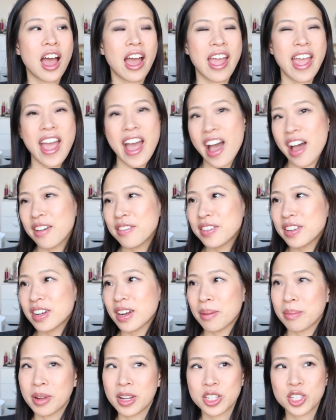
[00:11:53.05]
I have it,
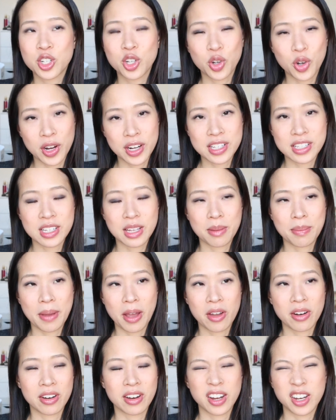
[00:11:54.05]
I'm not too crazy
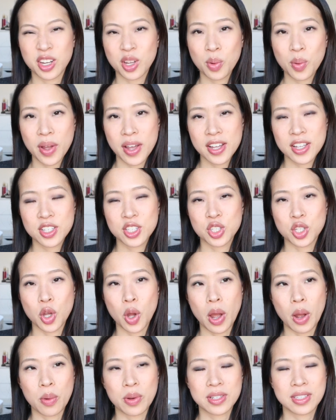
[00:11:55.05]
about it anyway,
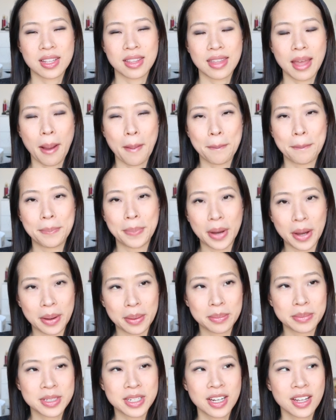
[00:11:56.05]
so I wasn't that
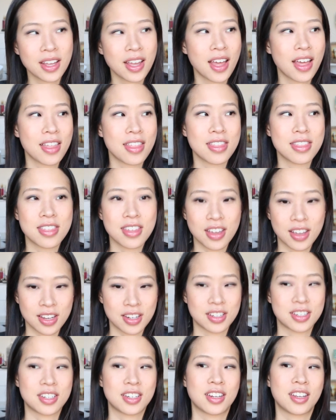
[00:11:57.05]
bummed
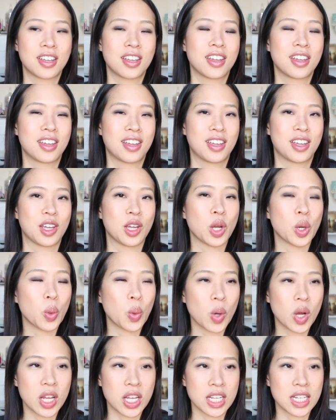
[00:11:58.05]
that
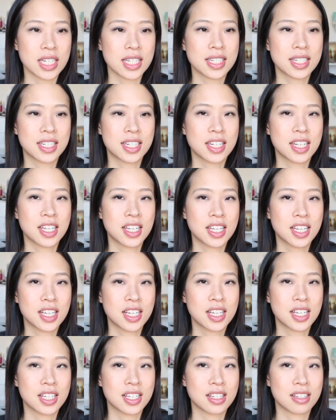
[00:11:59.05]
it was
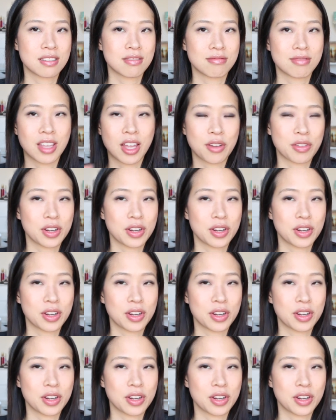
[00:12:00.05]
that